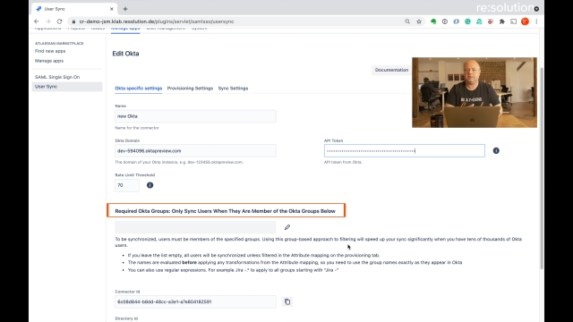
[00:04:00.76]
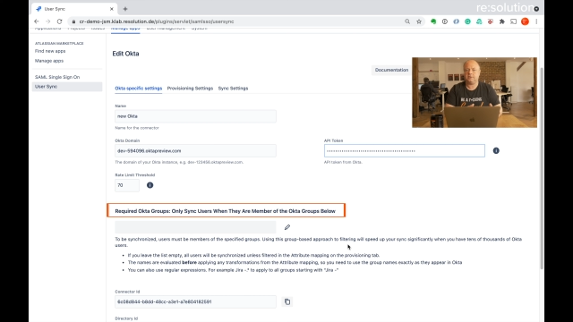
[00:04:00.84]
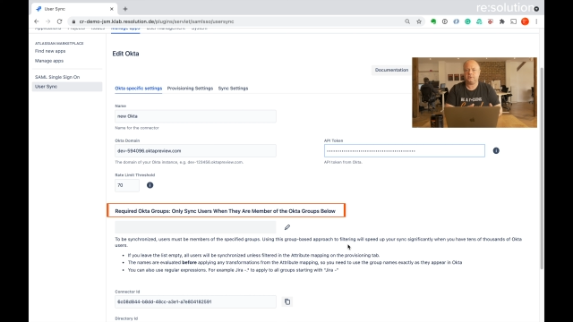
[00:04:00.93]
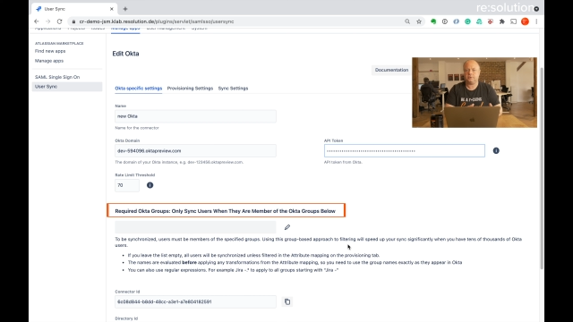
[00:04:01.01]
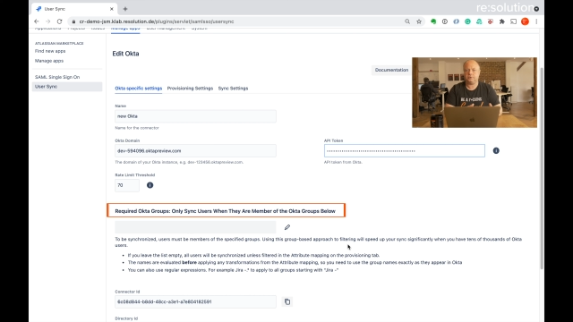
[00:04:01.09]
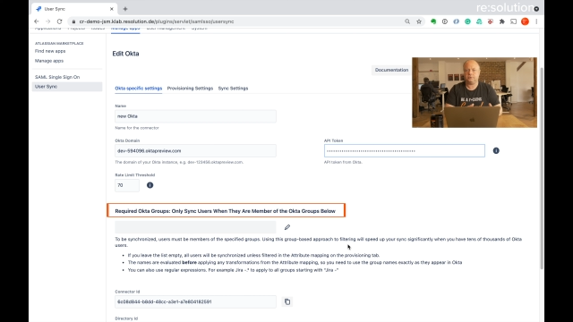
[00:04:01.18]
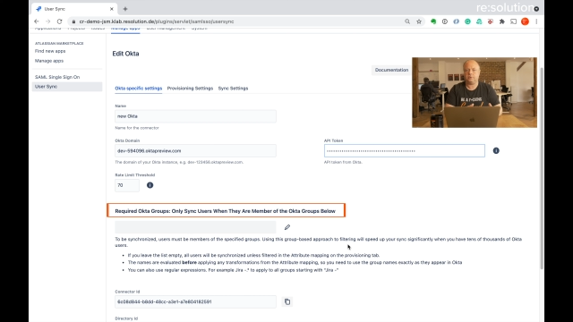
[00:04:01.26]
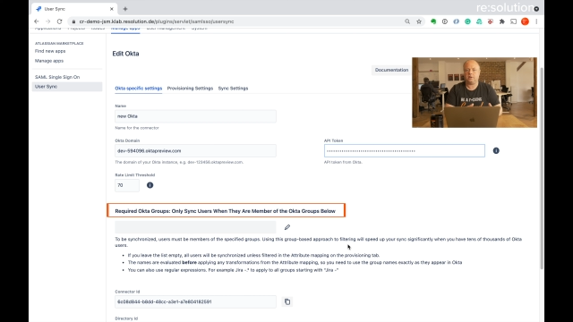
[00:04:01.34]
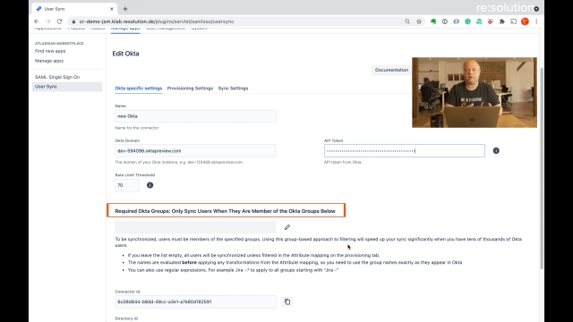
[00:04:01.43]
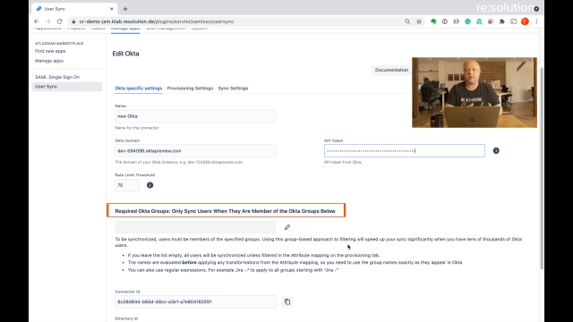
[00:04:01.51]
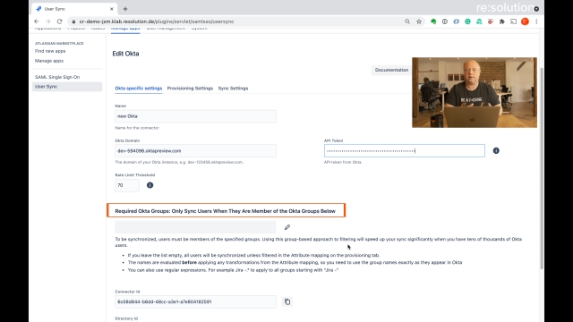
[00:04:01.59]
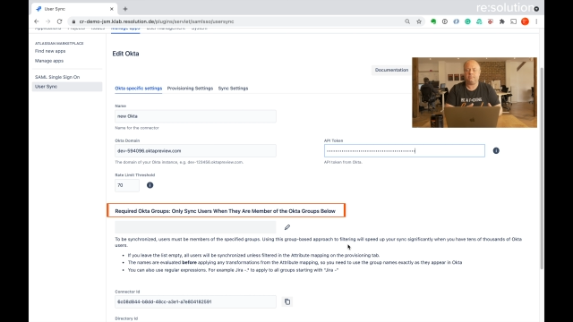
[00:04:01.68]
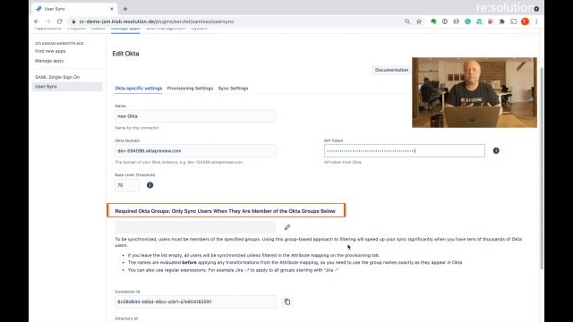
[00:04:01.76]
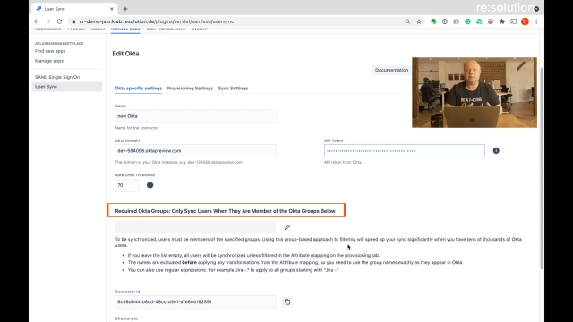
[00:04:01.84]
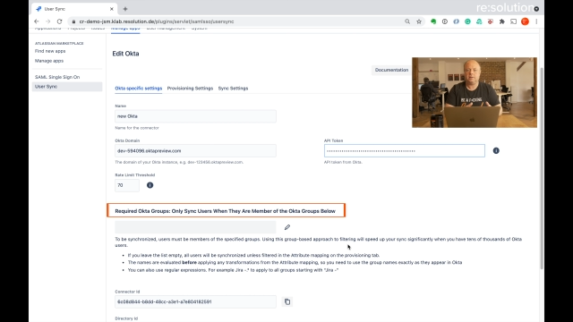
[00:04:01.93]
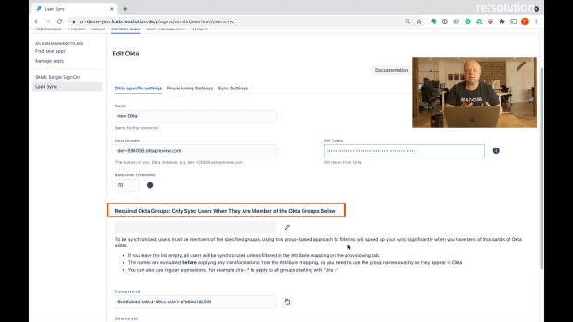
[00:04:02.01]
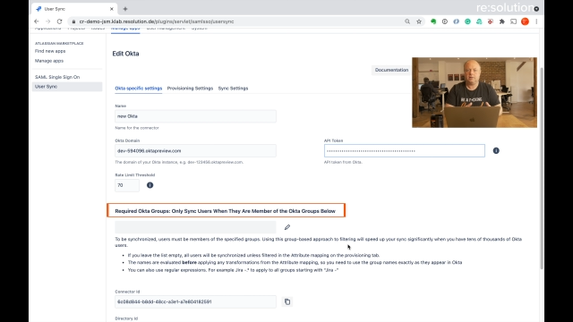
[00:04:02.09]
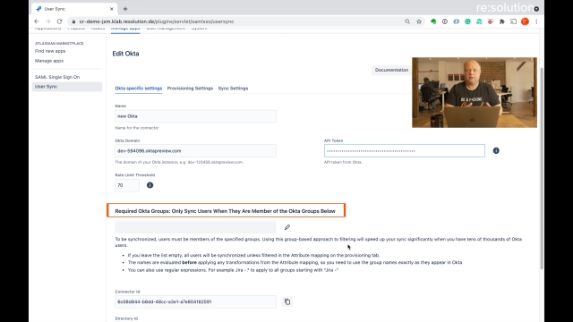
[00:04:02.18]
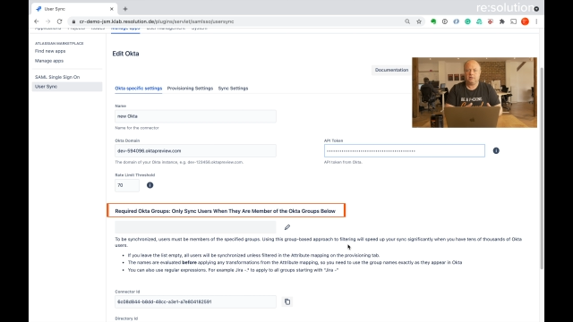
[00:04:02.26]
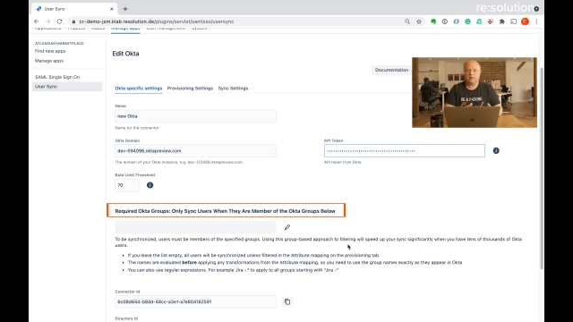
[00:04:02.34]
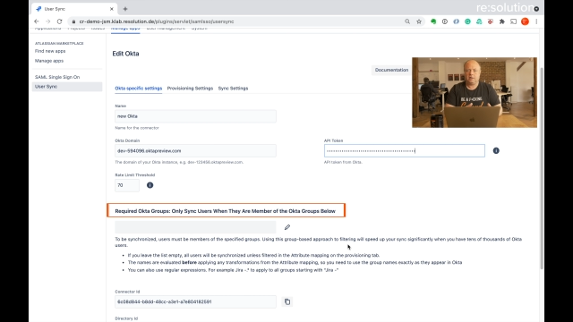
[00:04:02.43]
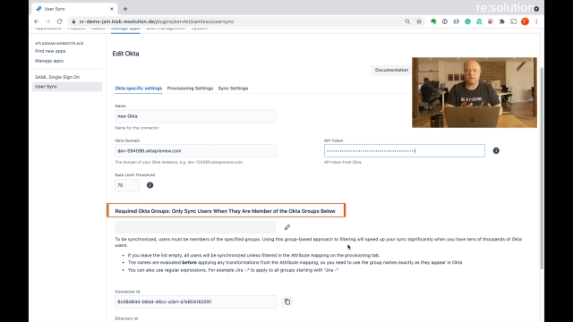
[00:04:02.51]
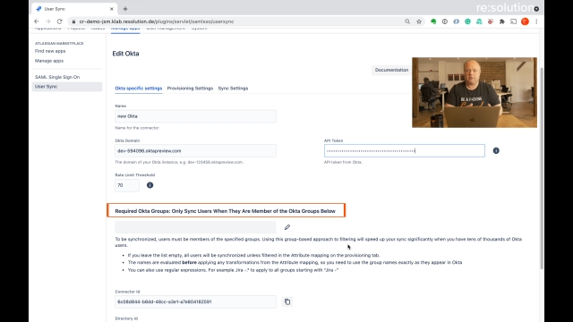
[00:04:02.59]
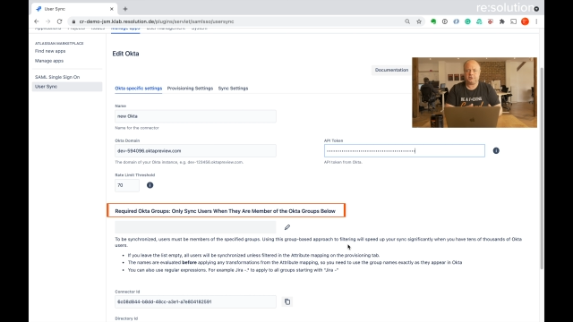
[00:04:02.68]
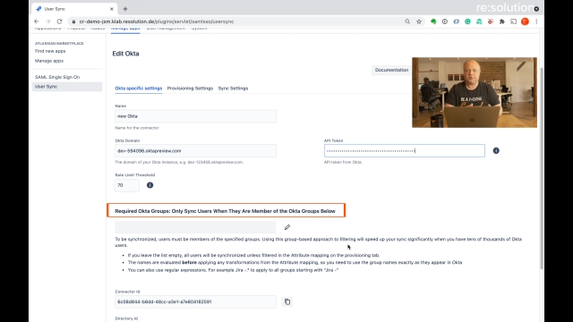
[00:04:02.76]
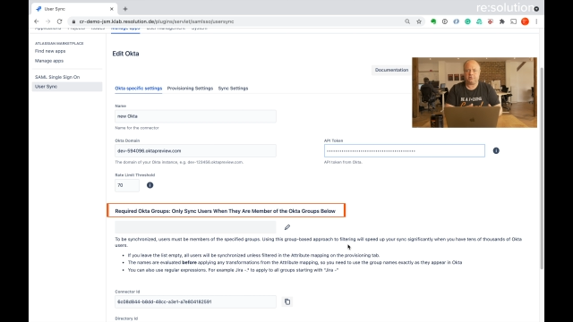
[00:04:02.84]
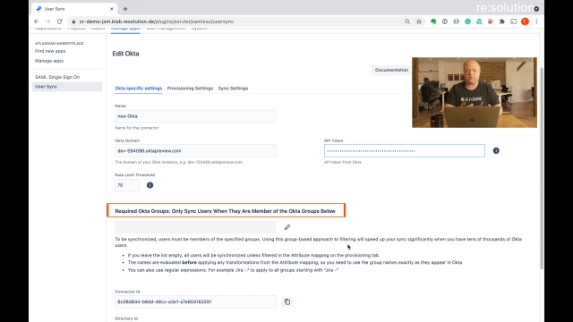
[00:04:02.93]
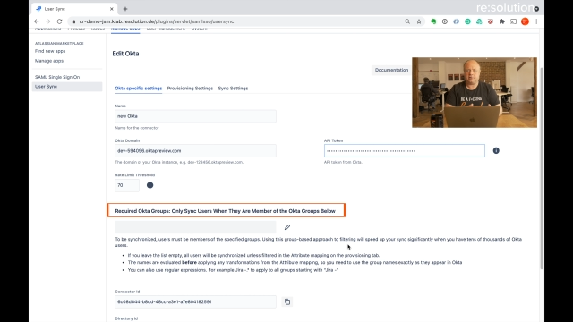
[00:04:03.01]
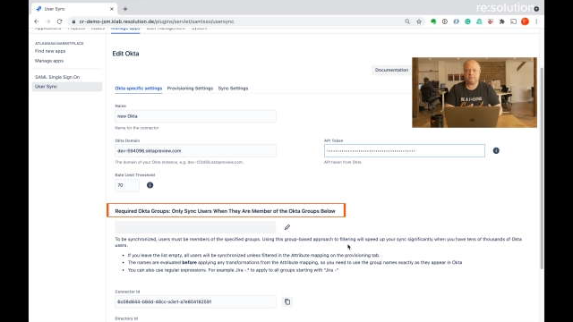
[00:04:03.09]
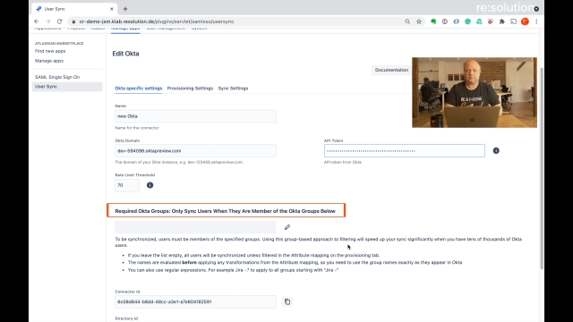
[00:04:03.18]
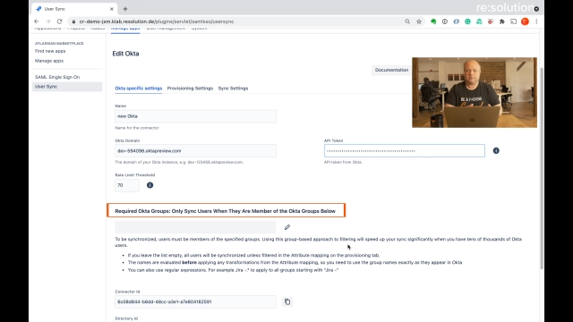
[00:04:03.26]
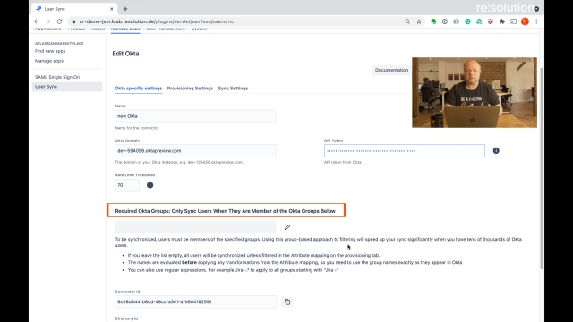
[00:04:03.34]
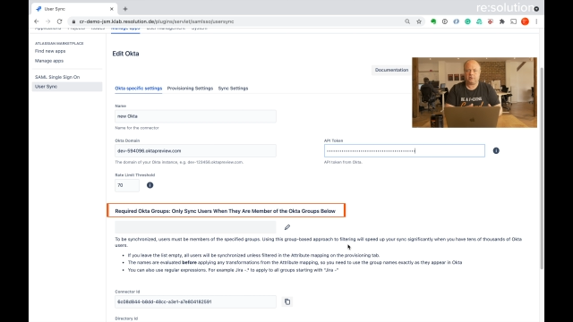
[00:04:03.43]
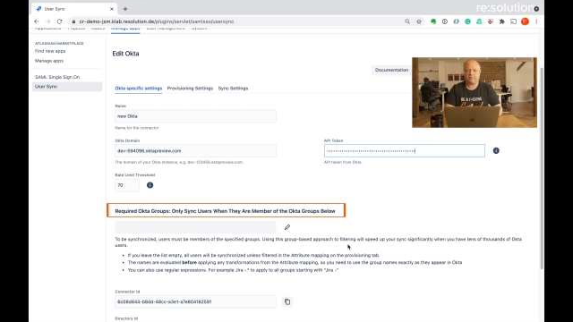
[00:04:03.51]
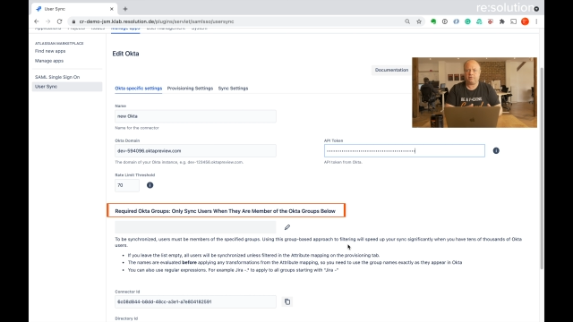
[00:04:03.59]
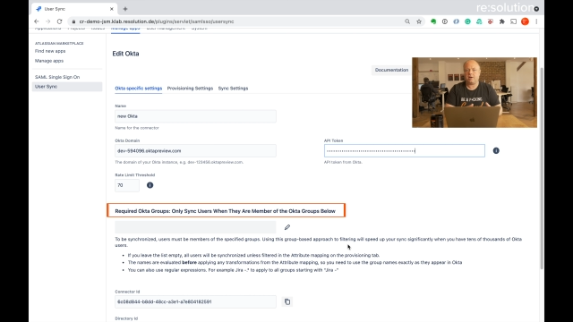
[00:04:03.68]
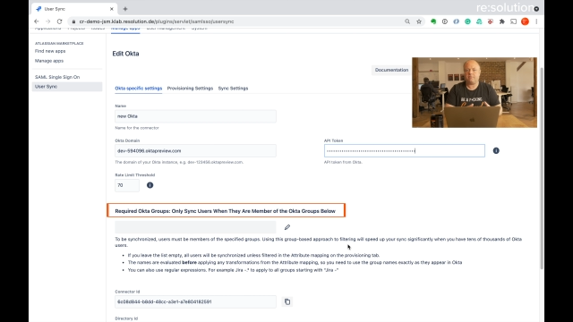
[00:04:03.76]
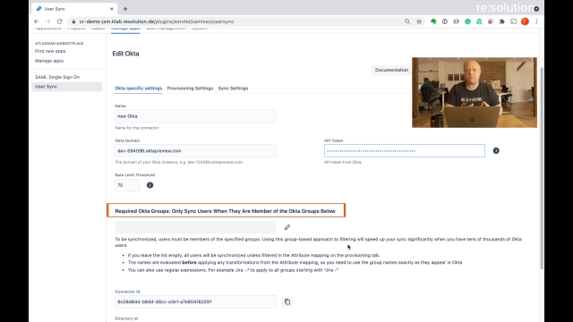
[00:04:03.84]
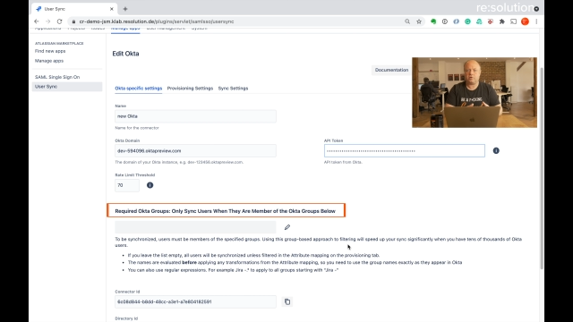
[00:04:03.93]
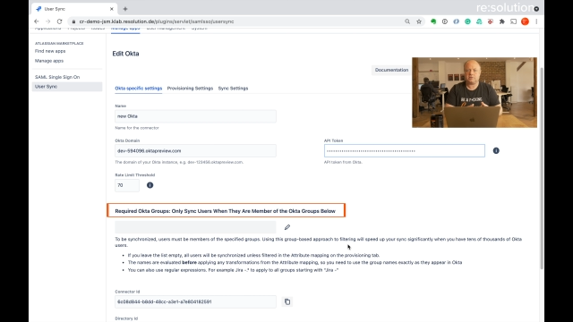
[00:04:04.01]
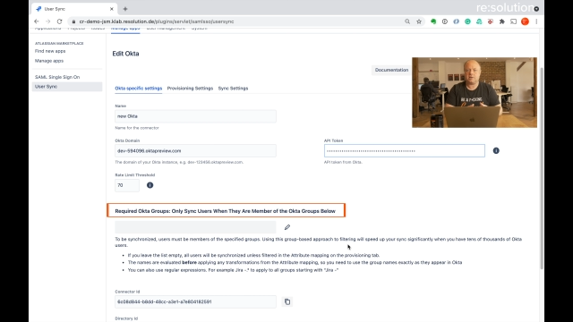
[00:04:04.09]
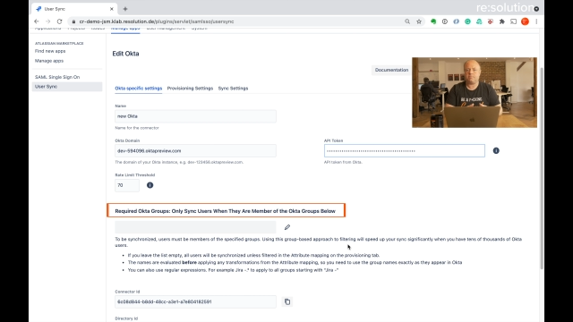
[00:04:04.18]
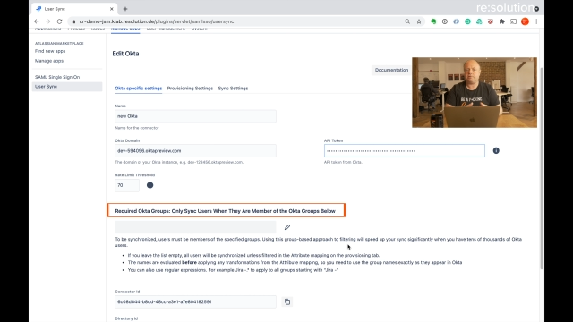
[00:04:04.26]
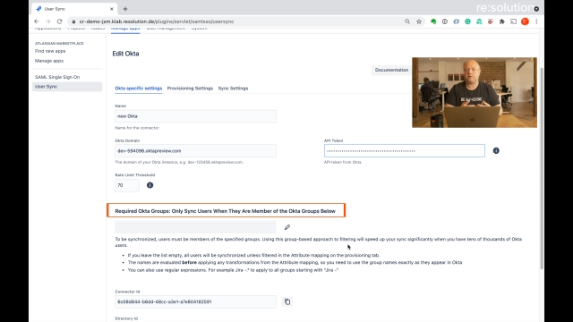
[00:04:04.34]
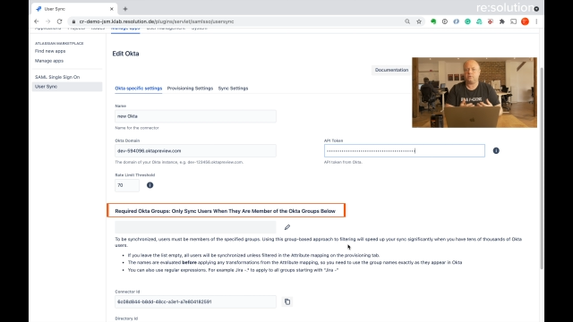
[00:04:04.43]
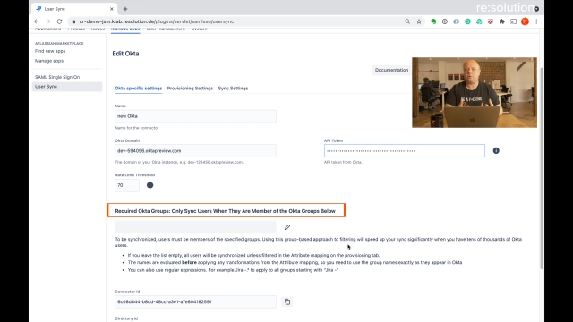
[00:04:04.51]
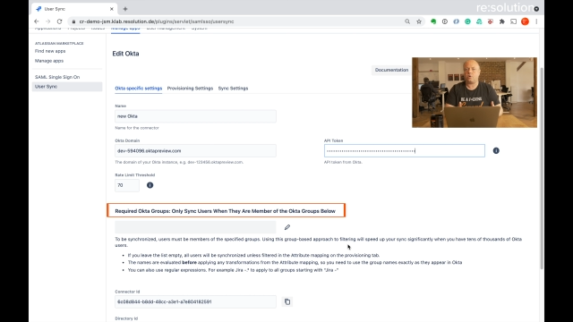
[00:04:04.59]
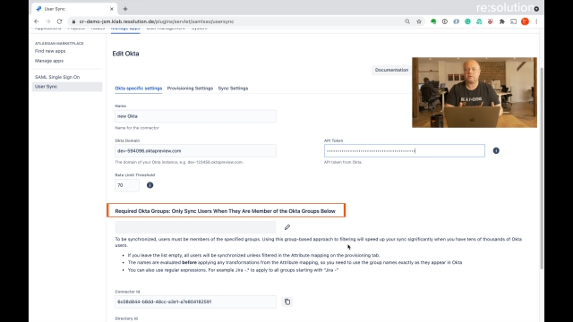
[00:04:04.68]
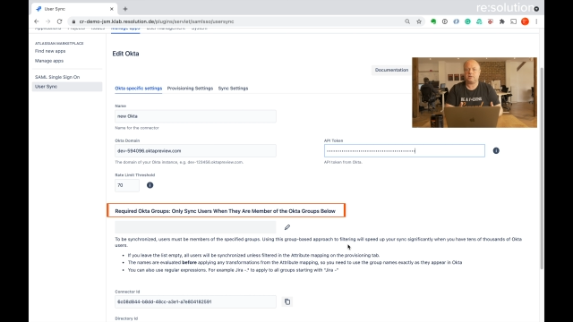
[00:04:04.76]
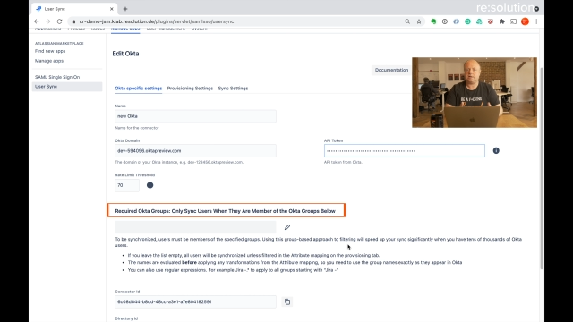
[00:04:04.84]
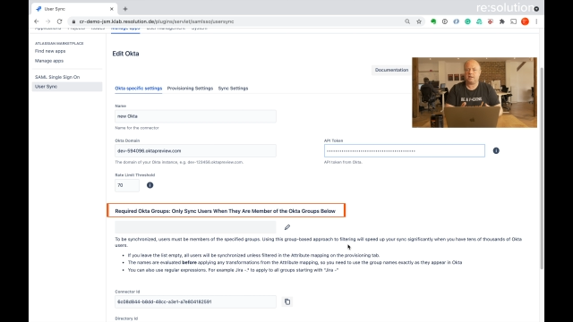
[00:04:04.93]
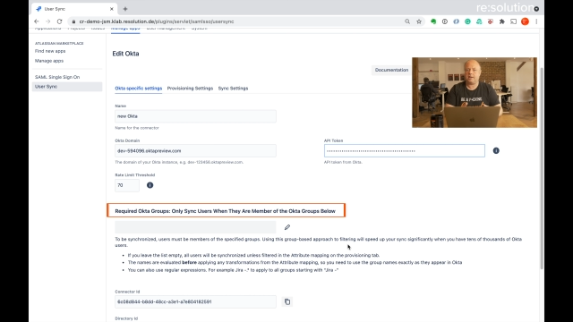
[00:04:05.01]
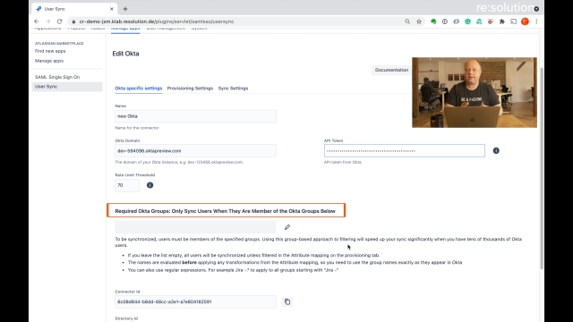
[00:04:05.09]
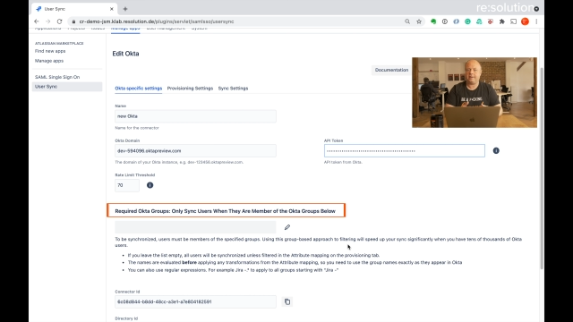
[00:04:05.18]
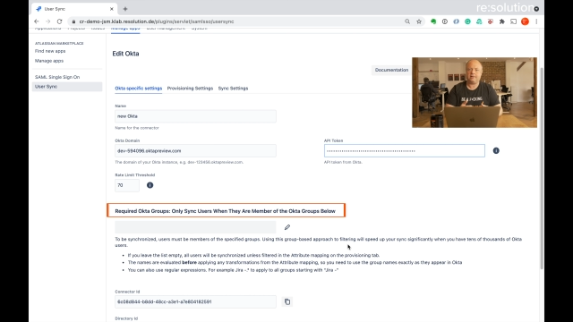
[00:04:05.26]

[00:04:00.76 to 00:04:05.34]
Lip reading: [unreadable: no face in view]